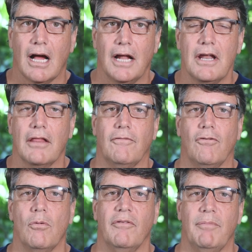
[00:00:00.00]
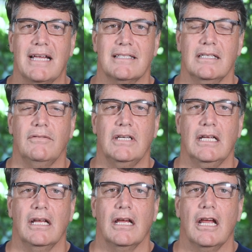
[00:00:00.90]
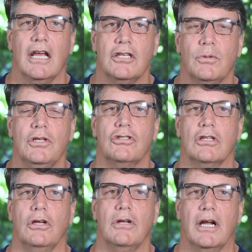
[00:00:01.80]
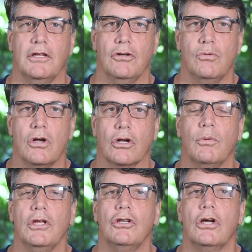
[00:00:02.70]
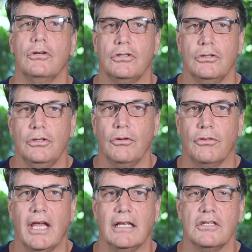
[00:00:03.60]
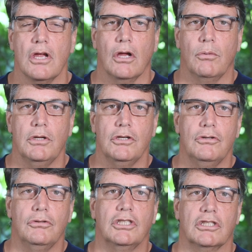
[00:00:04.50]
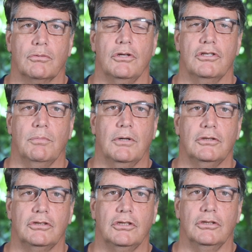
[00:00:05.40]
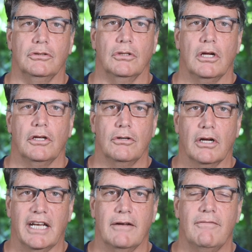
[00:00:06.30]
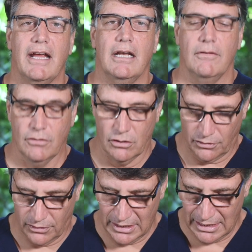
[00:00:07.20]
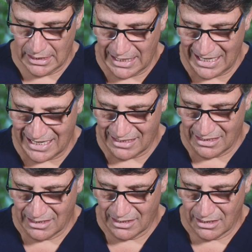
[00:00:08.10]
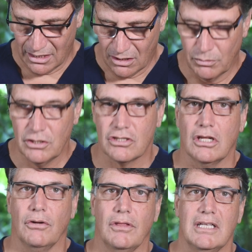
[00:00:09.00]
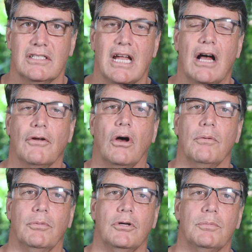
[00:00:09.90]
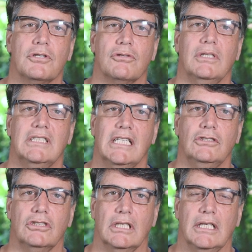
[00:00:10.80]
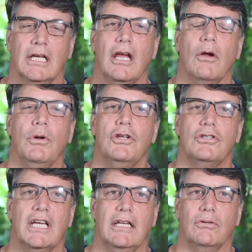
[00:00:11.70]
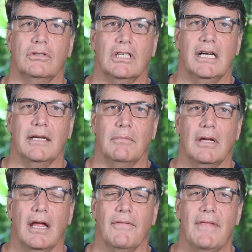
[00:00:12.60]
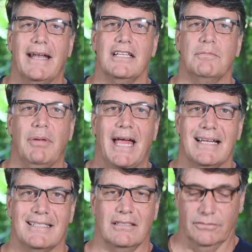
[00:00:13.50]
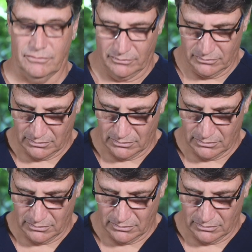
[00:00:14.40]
Another form of passivity is when you slow down in your work, when you don't do new things, when you do just what you're supposed to do. You're not innovative, you're not thinking ahead. When you slow things down on purpose or intentionally, when you take your time, that is passive